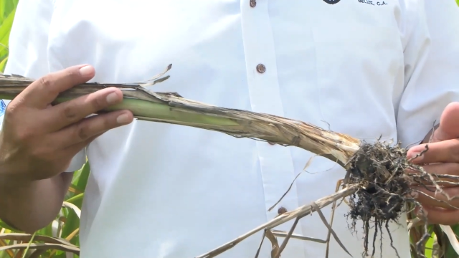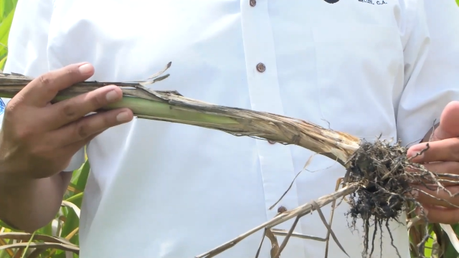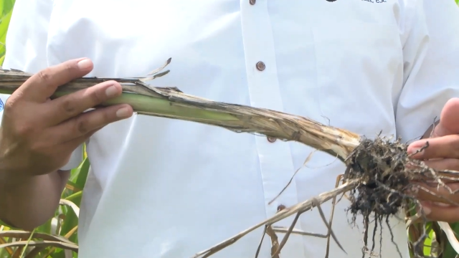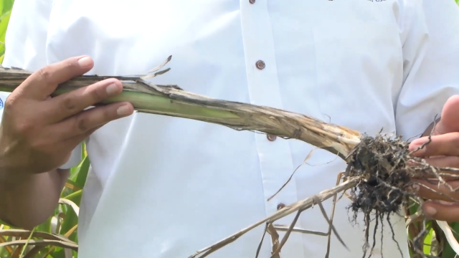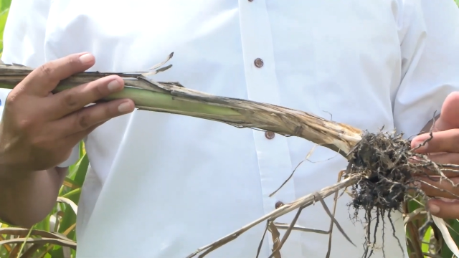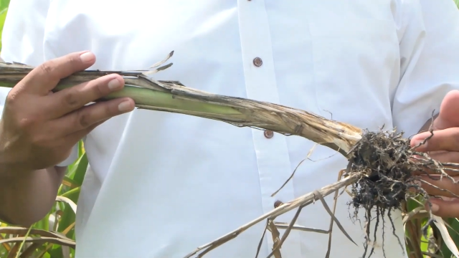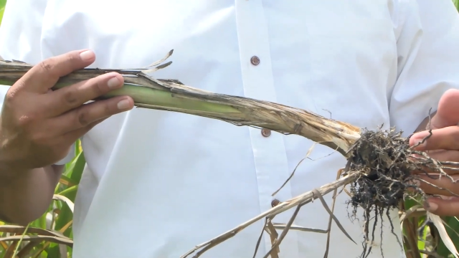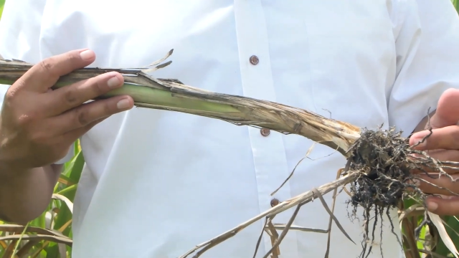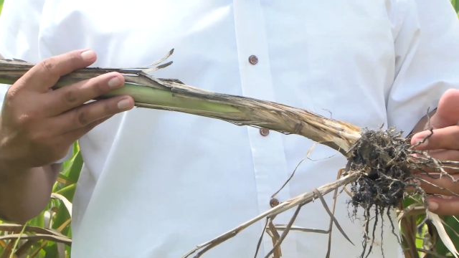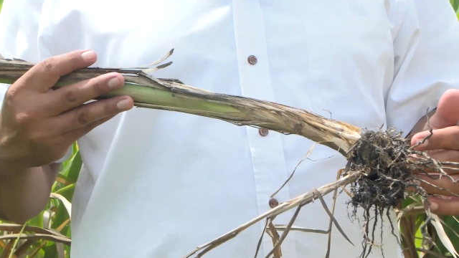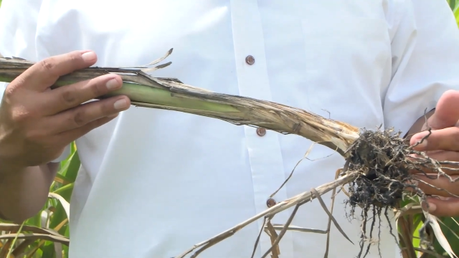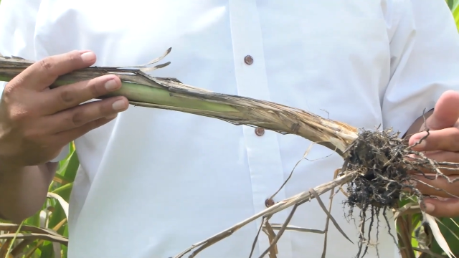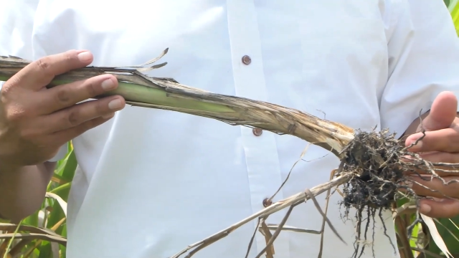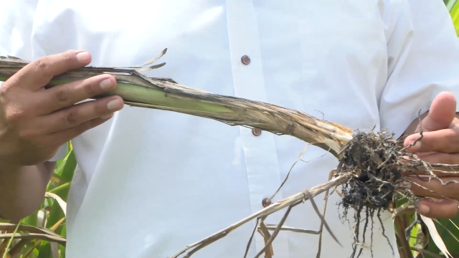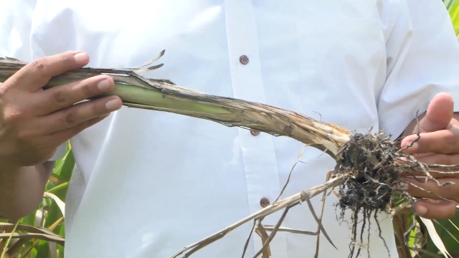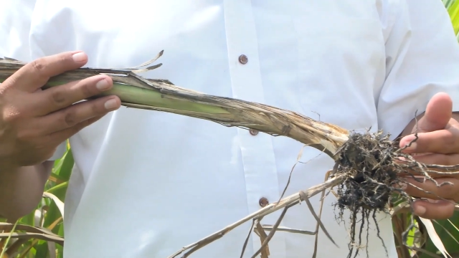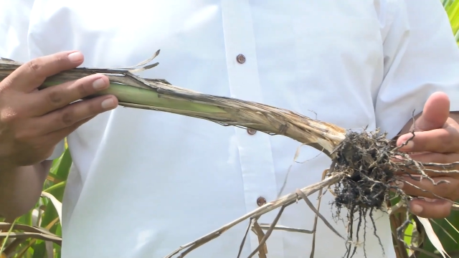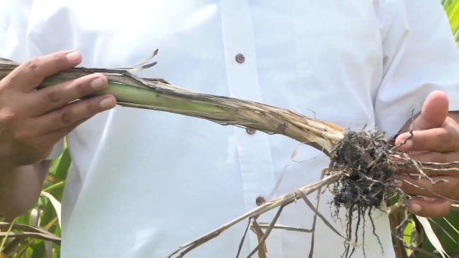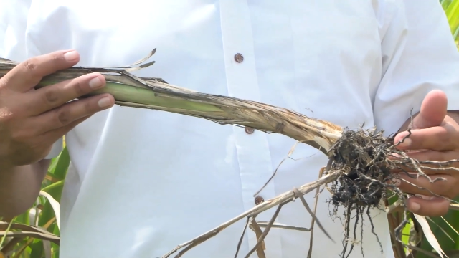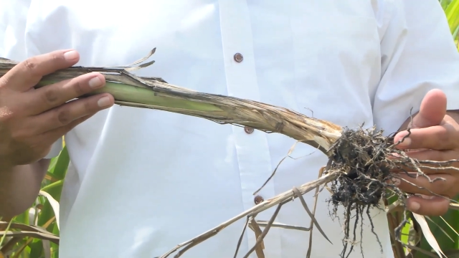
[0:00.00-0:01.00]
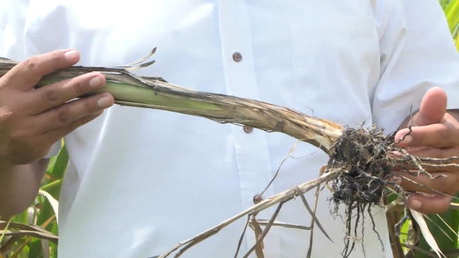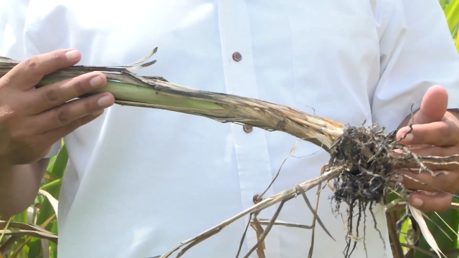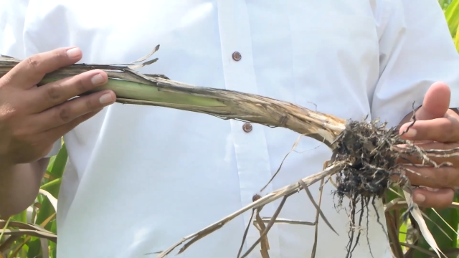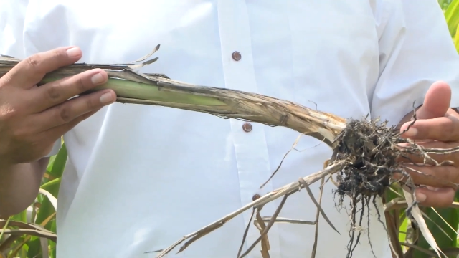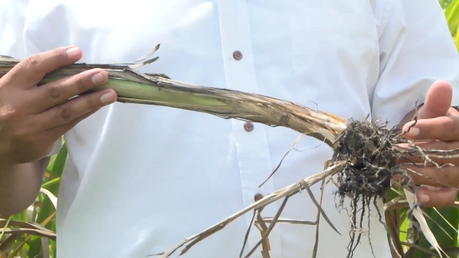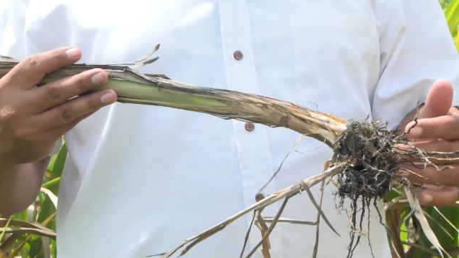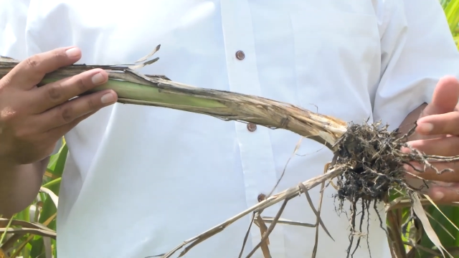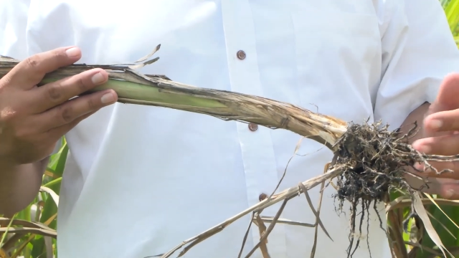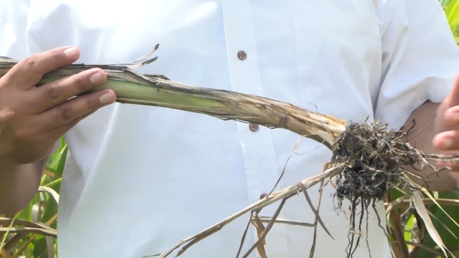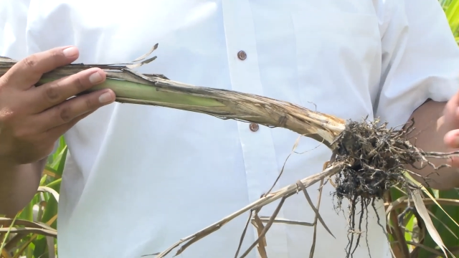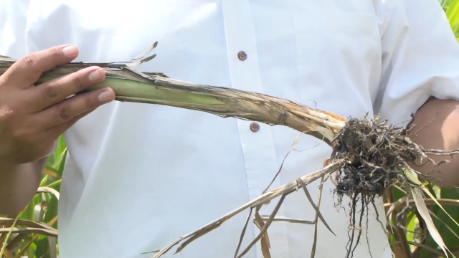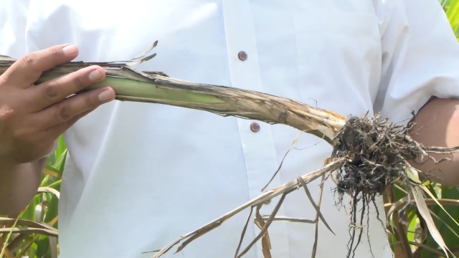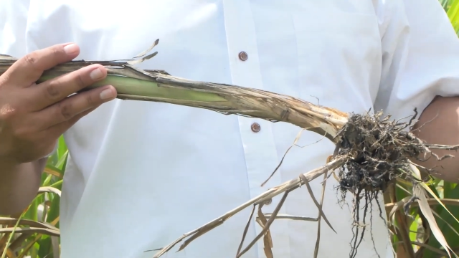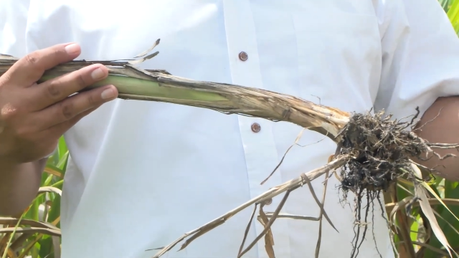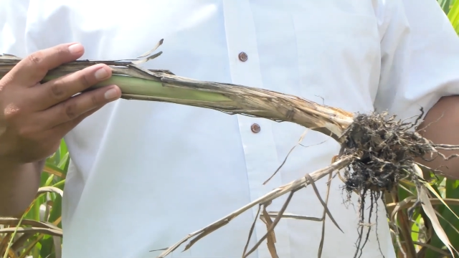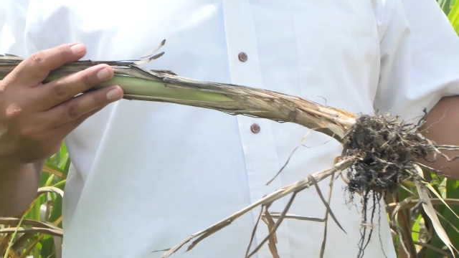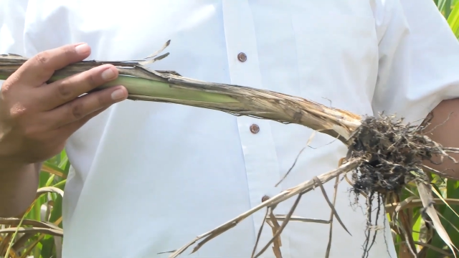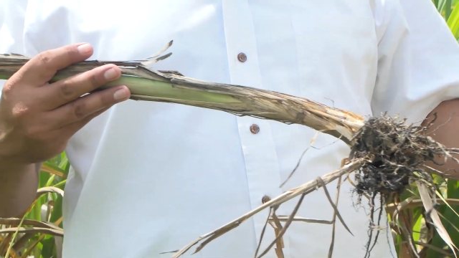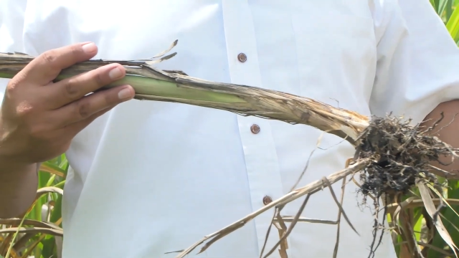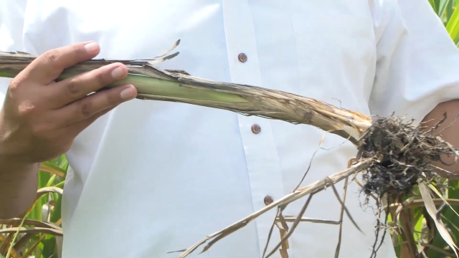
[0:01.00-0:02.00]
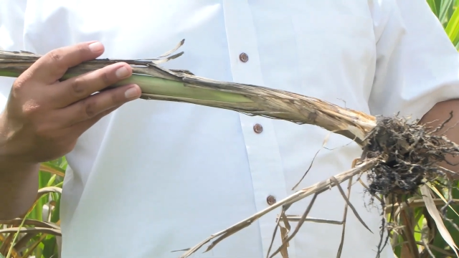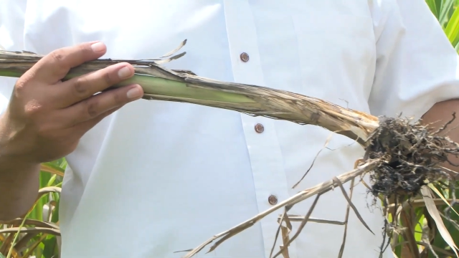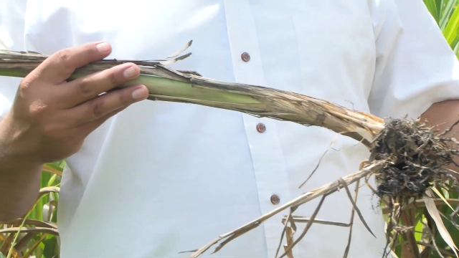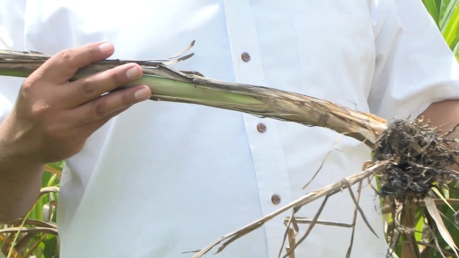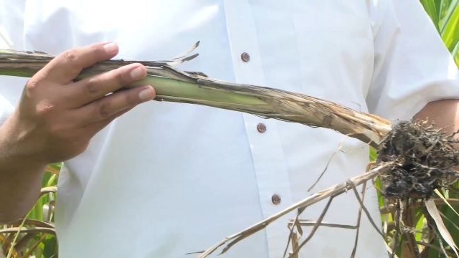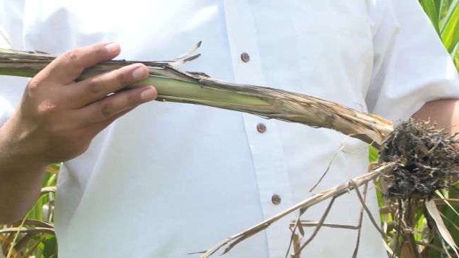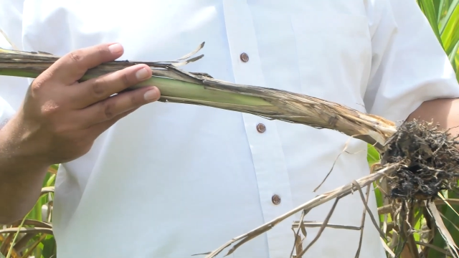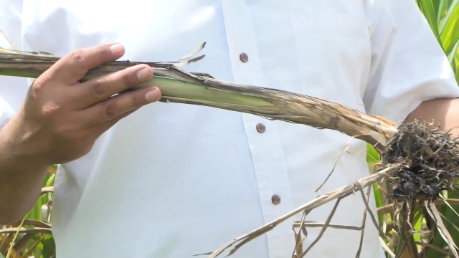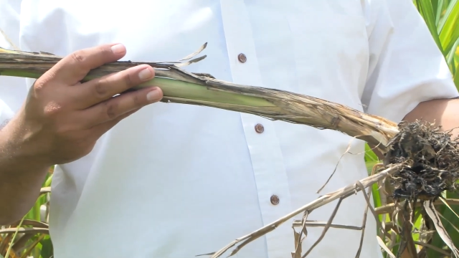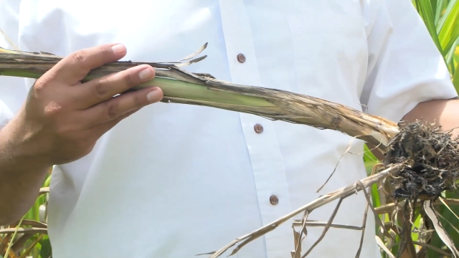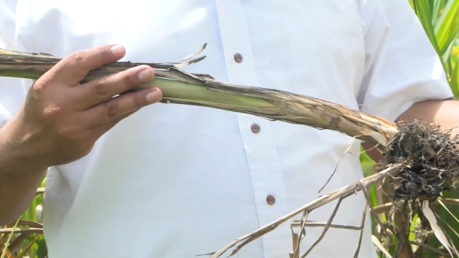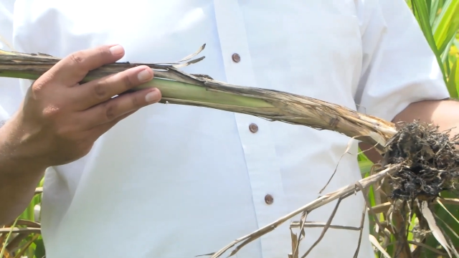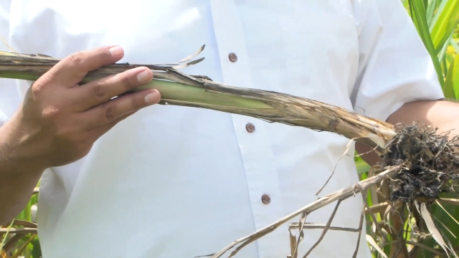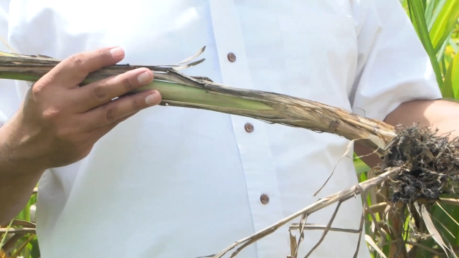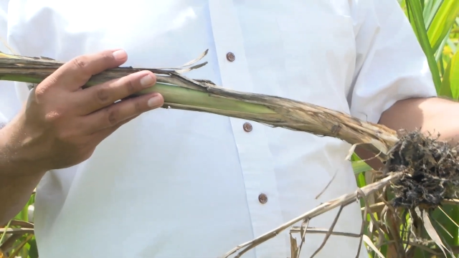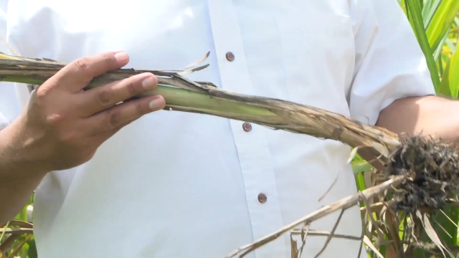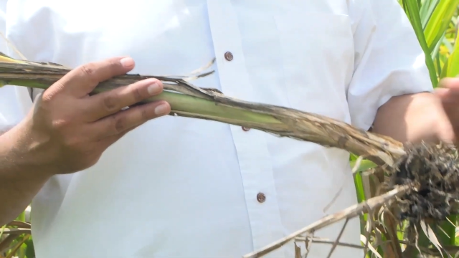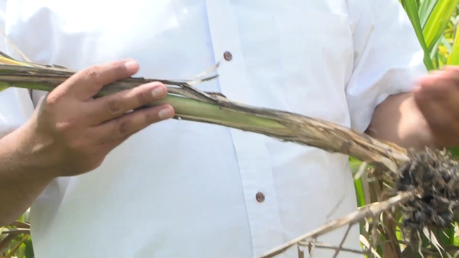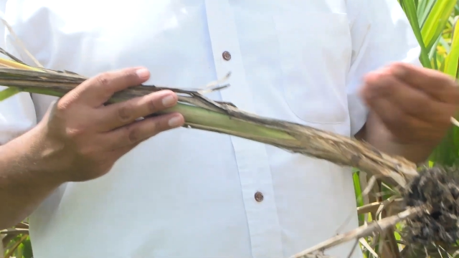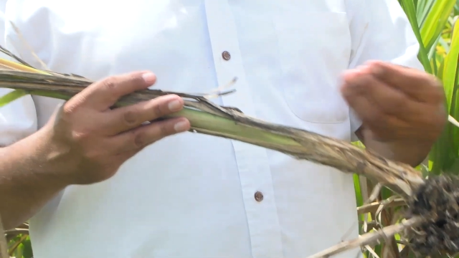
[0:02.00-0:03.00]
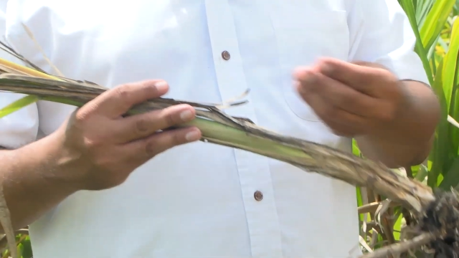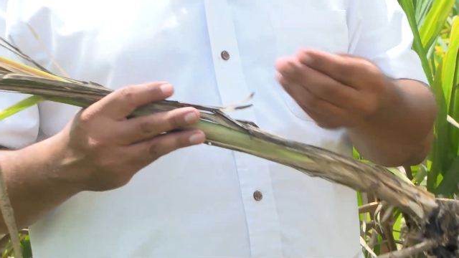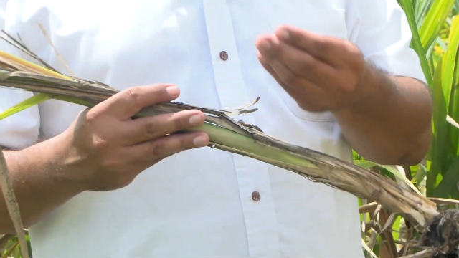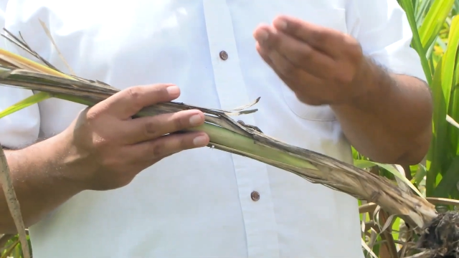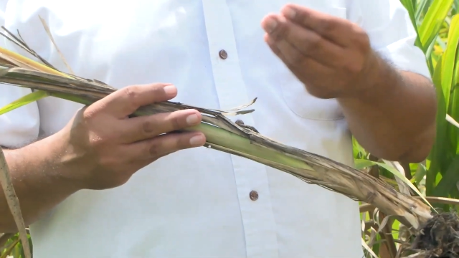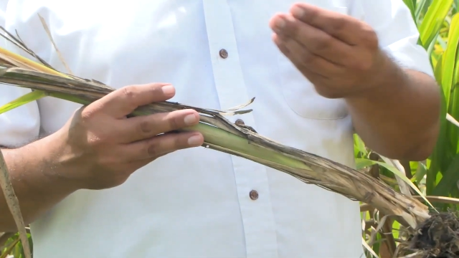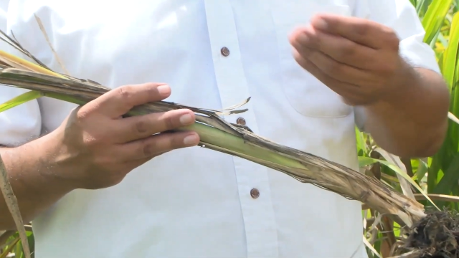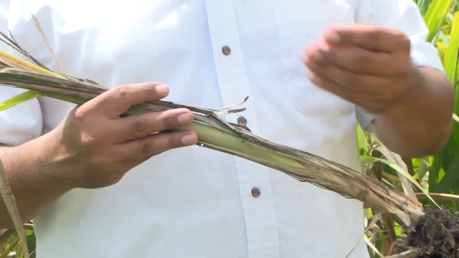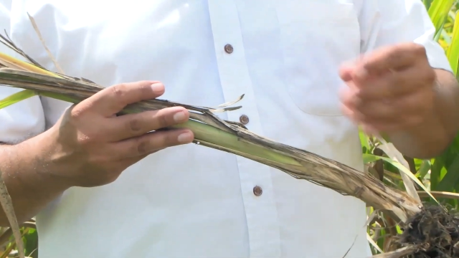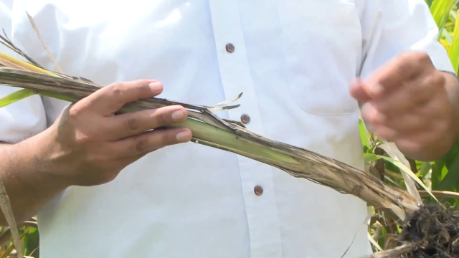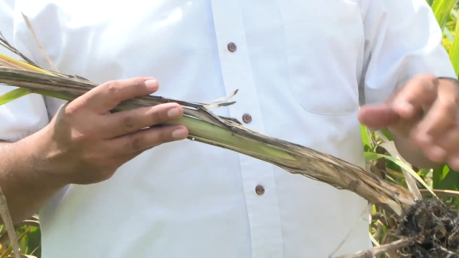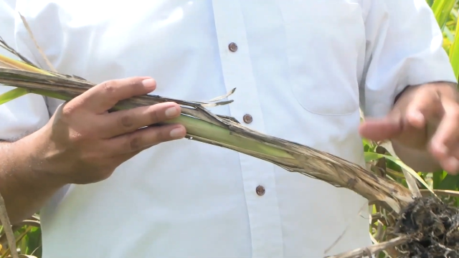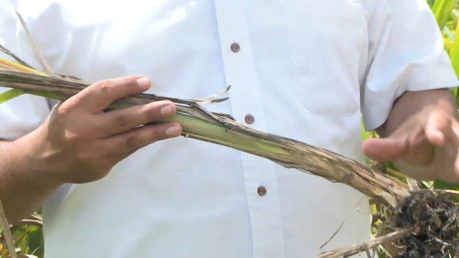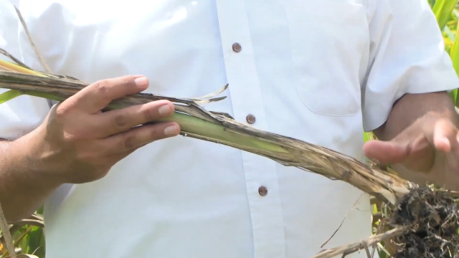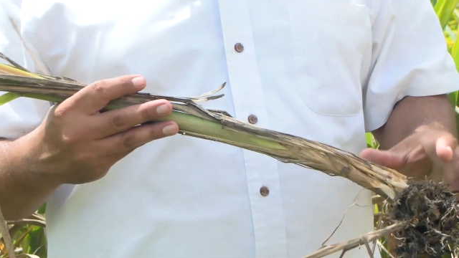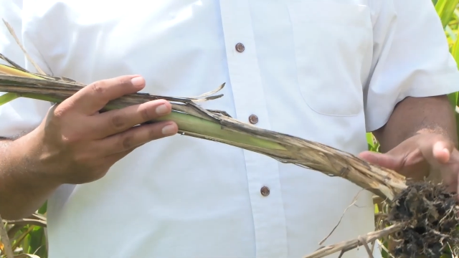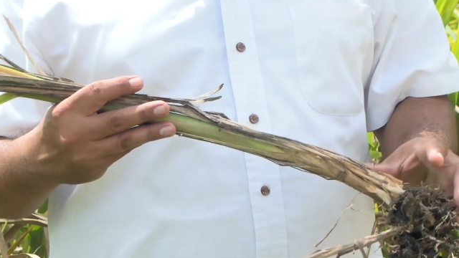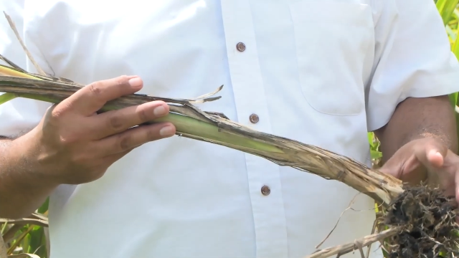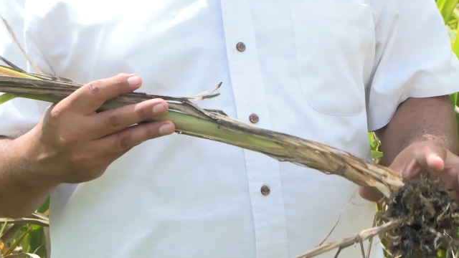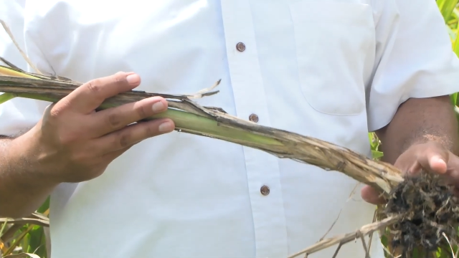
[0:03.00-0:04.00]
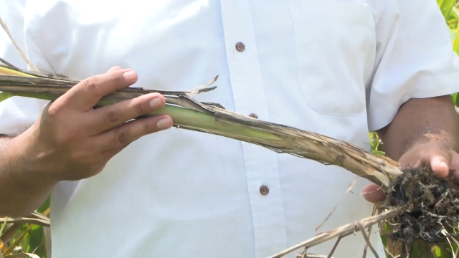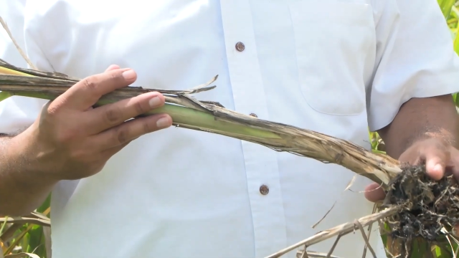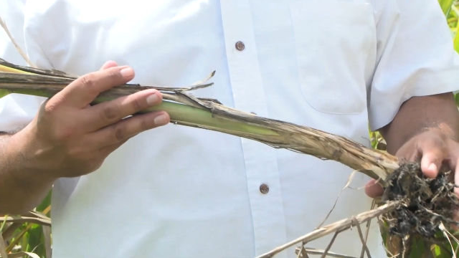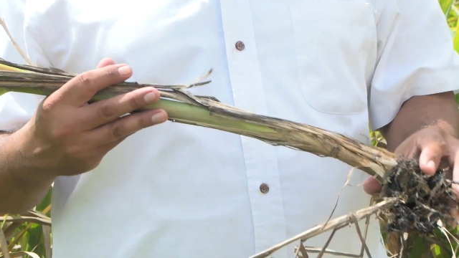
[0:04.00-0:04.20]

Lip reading: No face is visible, so there are no lips to read.